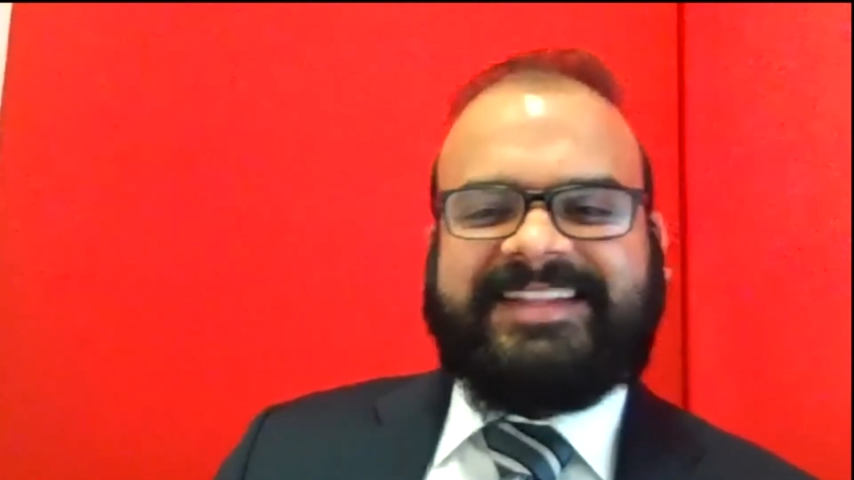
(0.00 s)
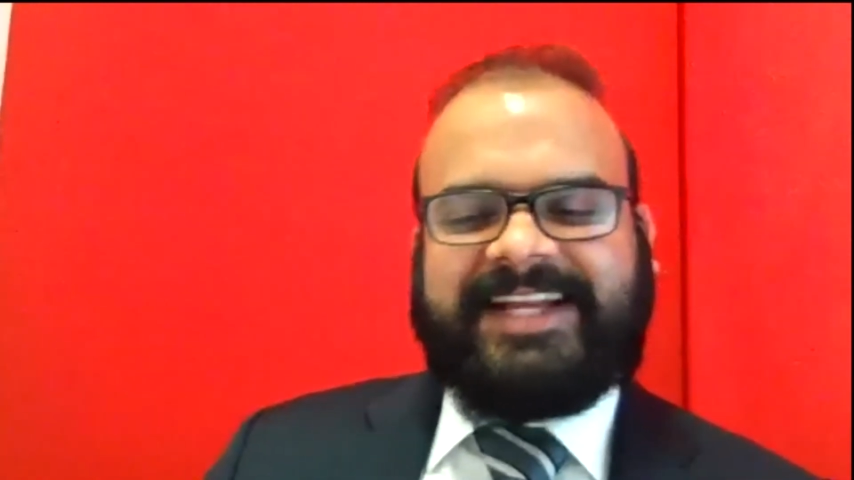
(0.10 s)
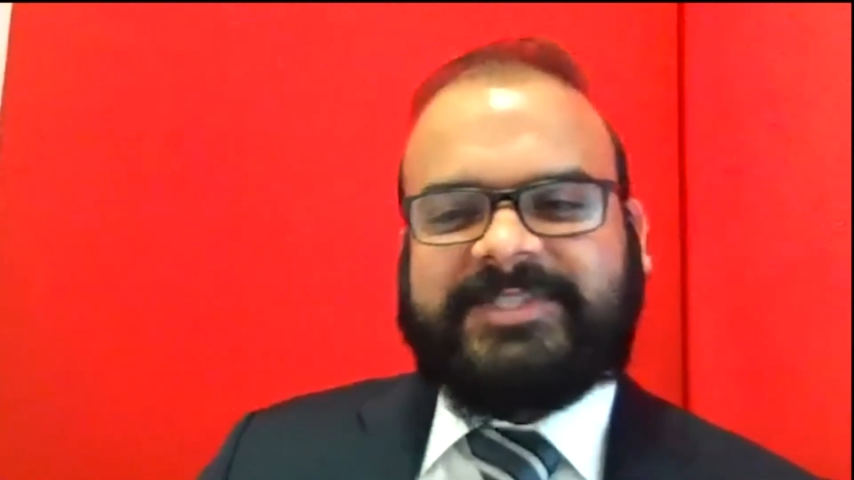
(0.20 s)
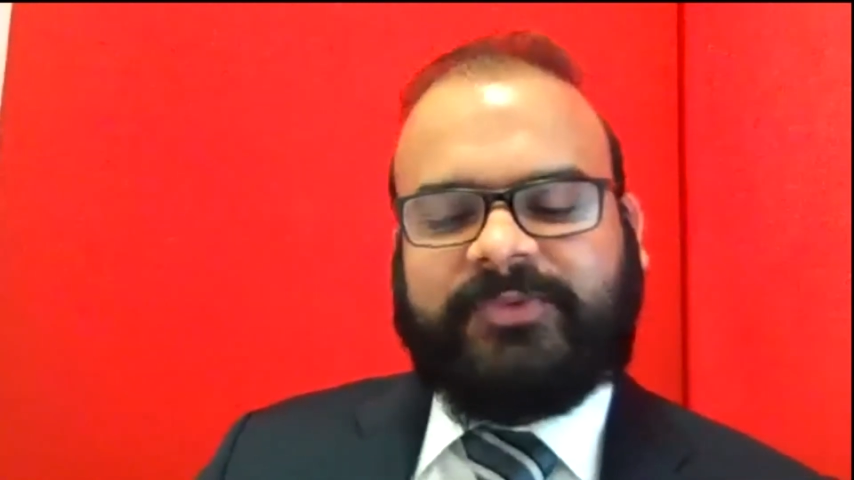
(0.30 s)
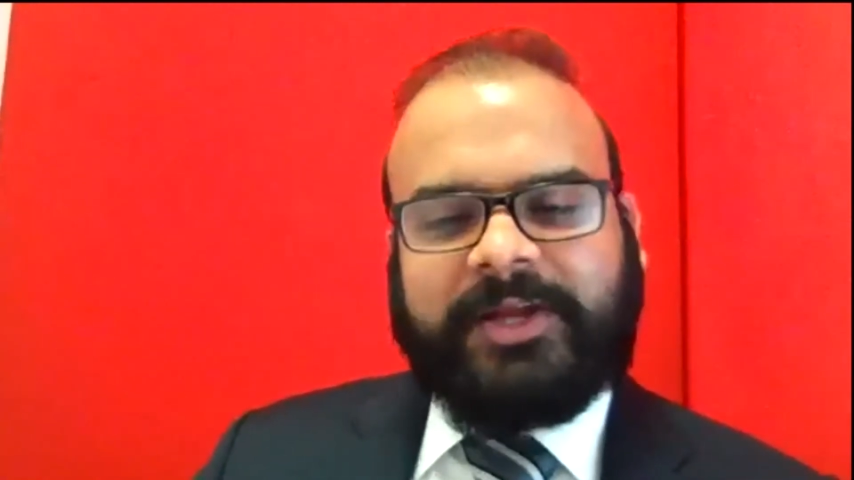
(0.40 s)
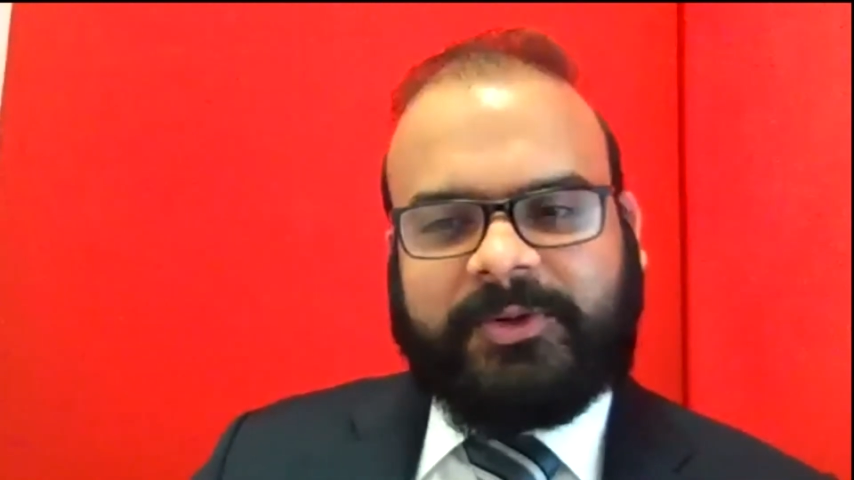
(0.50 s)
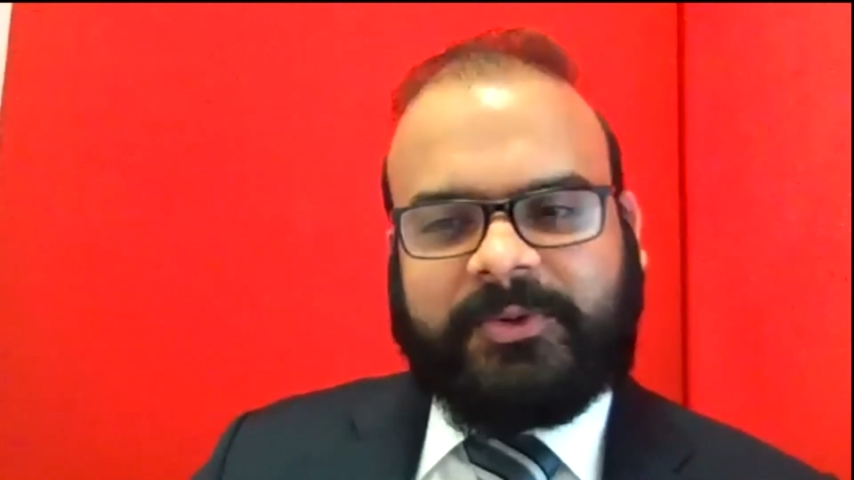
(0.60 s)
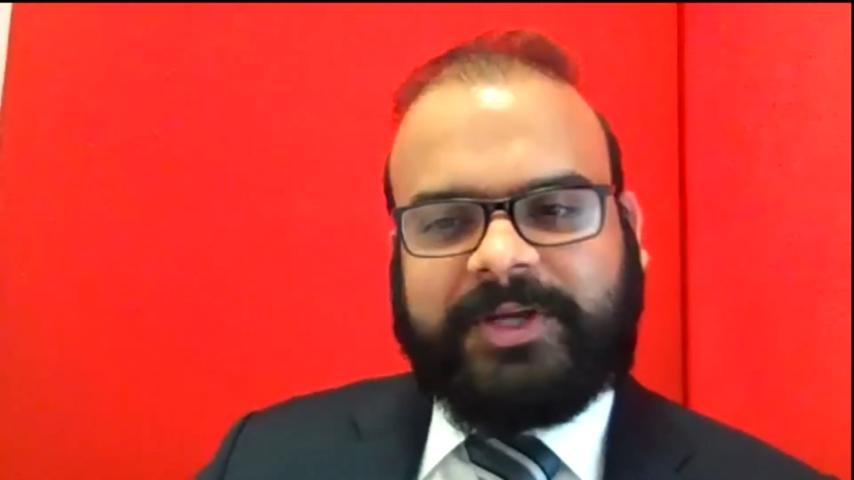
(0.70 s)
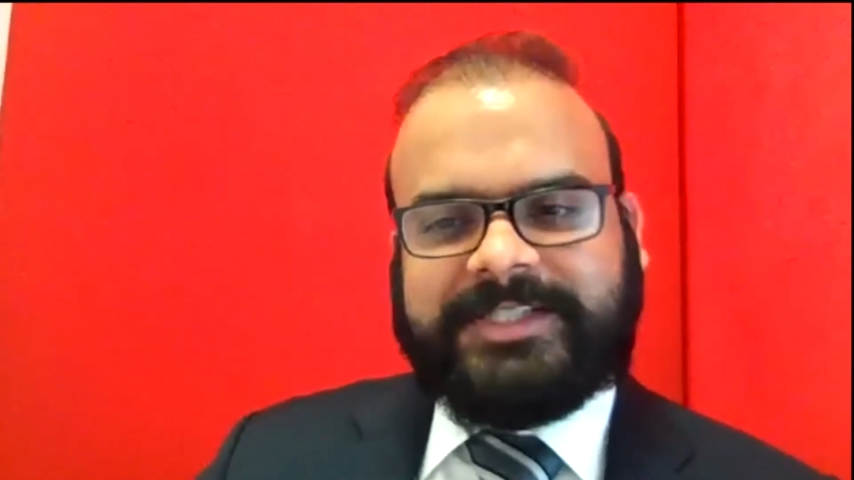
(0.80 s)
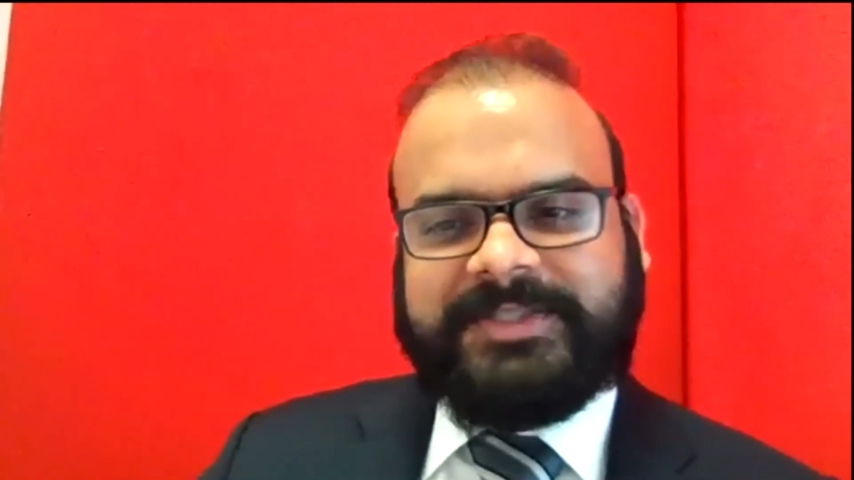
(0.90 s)
That's a very good
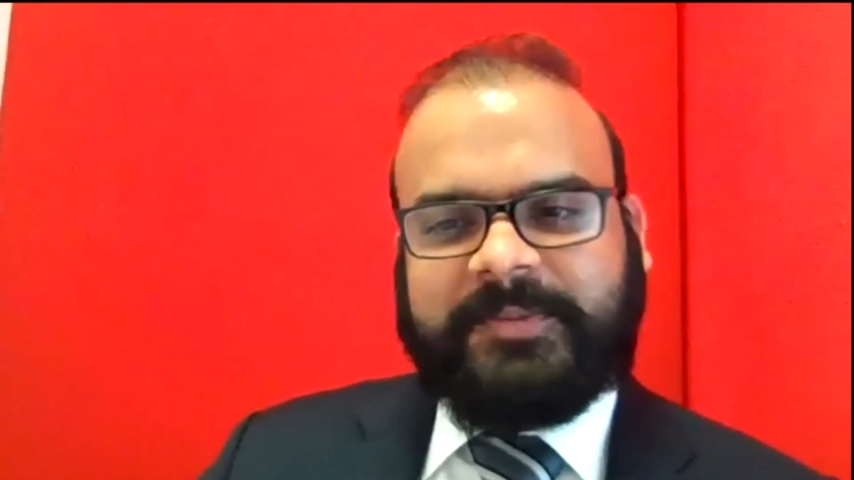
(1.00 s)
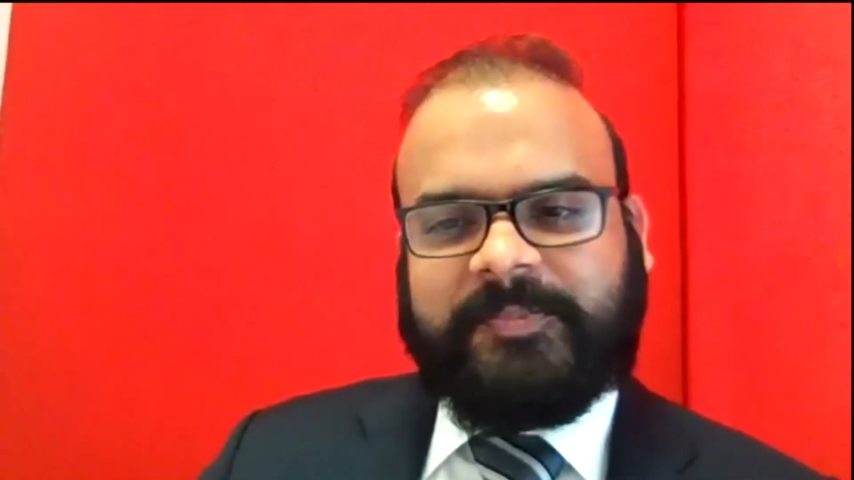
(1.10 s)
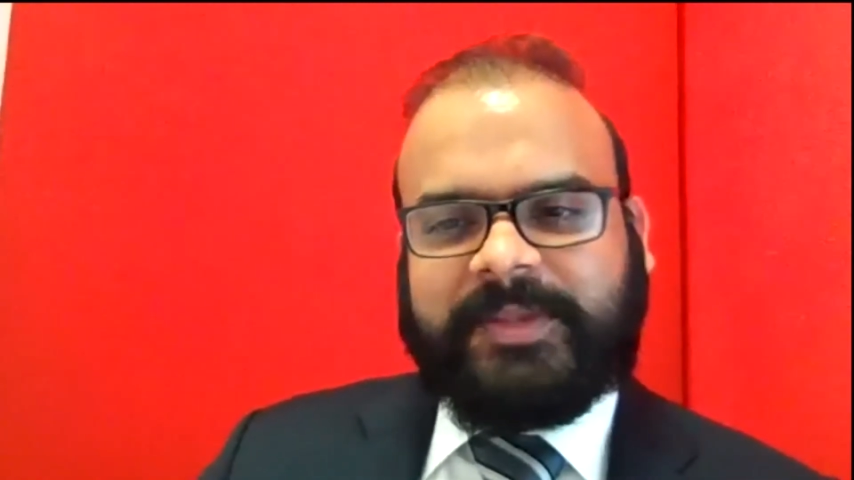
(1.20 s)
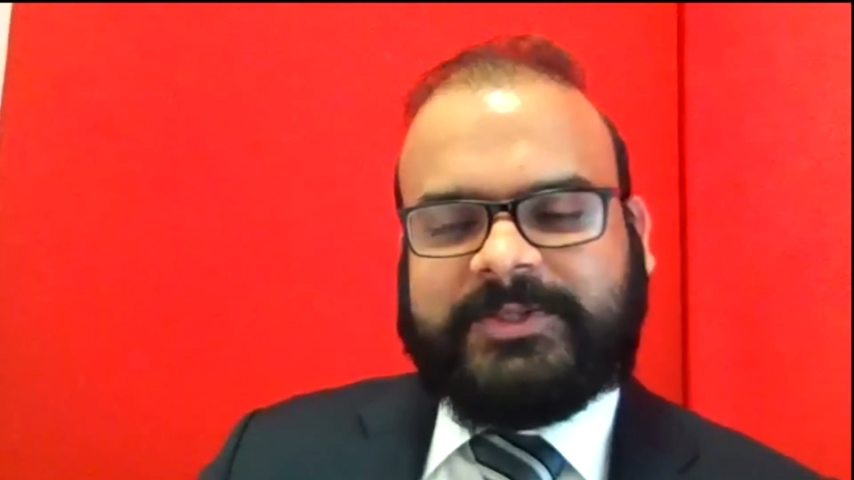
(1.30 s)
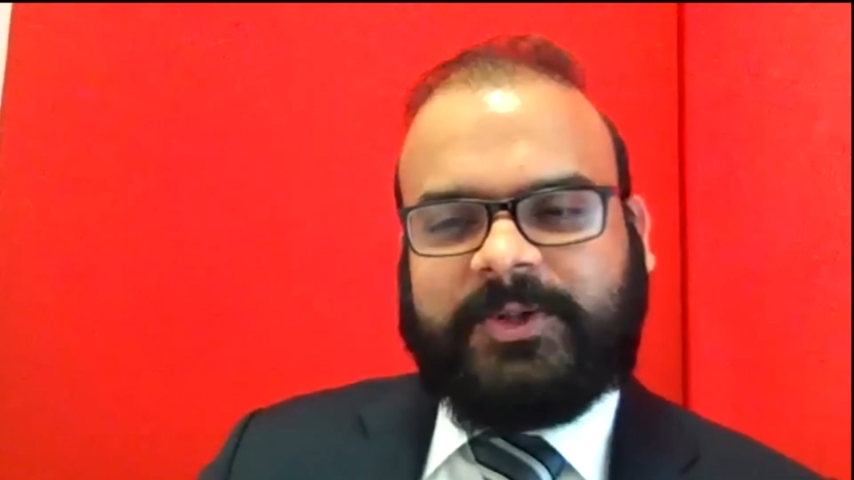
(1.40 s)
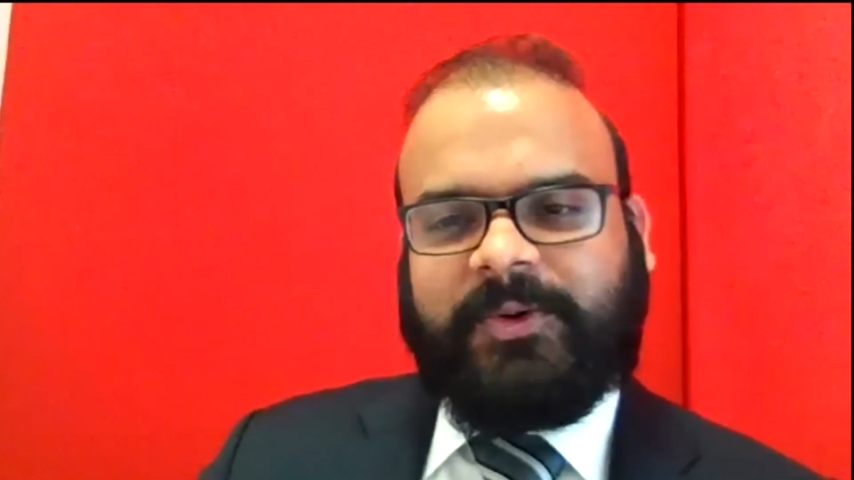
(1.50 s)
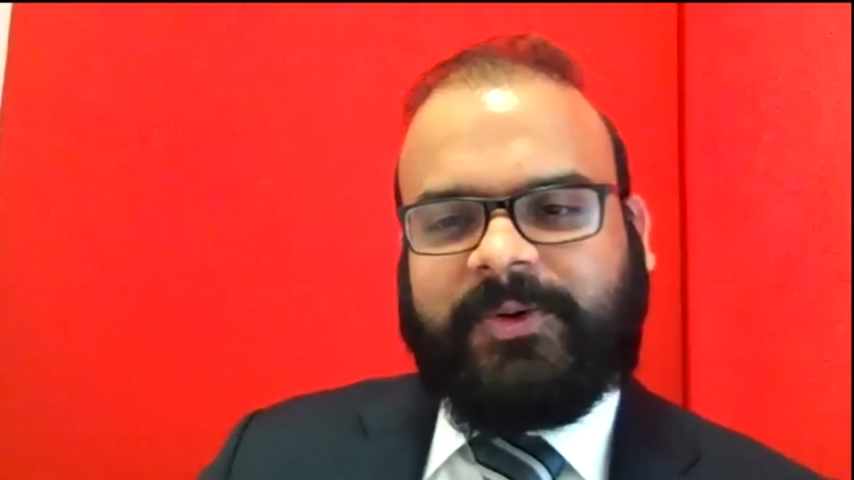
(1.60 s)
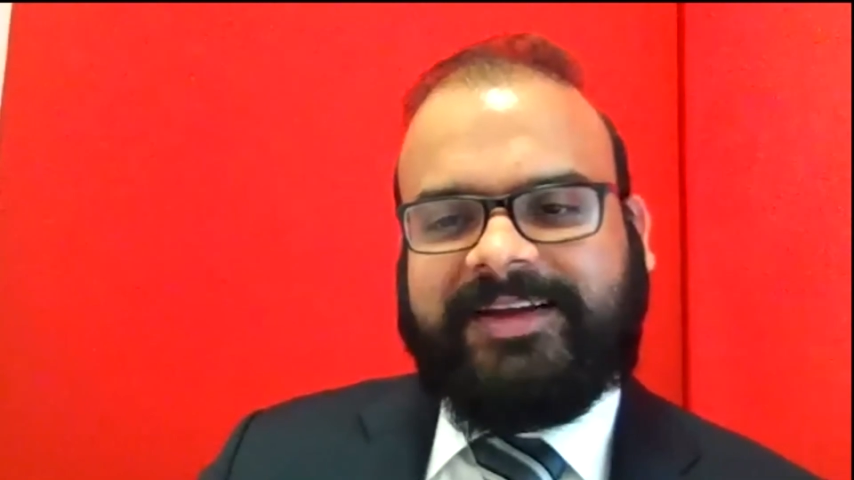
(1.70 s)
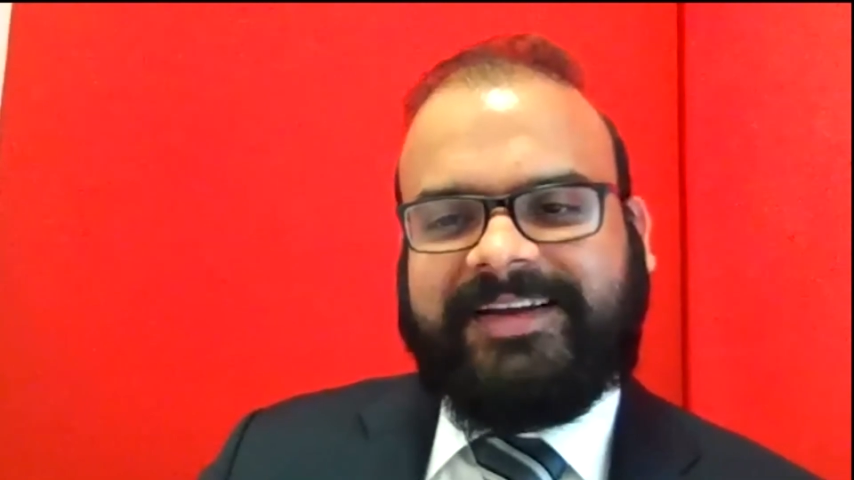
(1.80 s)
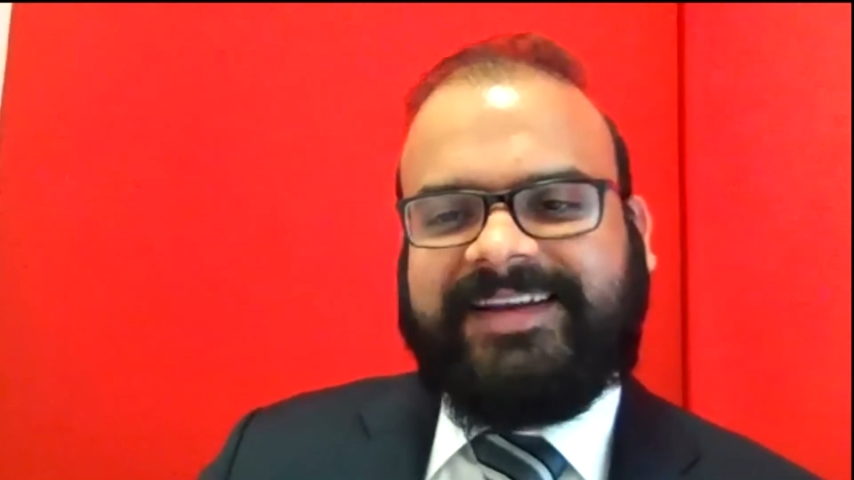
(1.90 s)
question. So